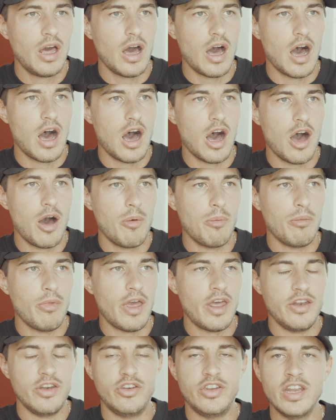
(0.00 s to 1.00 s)

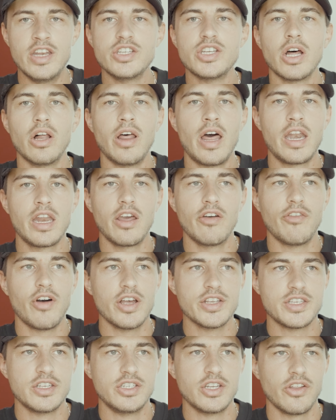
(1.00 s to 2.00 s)
and didn't tell any of
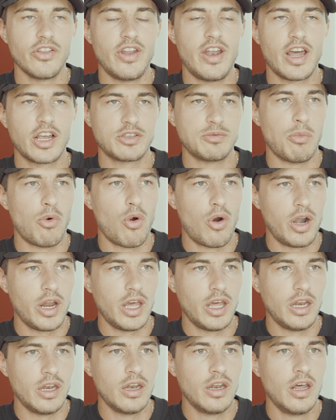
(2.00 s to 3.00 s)
us until the next
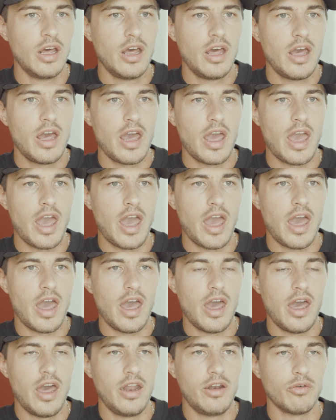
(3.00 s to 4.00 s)
morning.
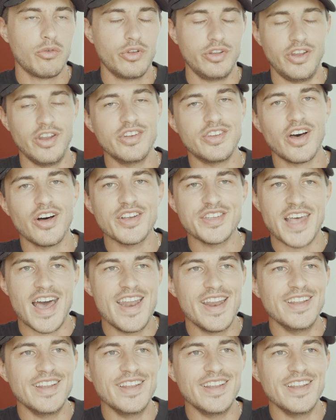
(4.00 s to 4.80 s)
And didn't tell